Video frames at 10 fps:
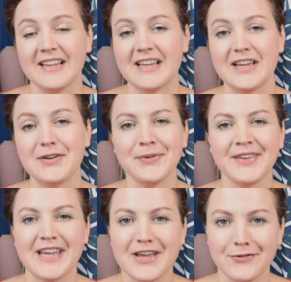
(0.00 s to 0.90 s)

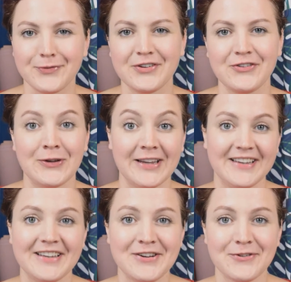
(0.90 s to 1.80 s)
Equally, if we're doing a
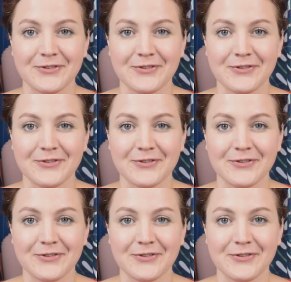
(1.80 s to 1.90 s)
yin or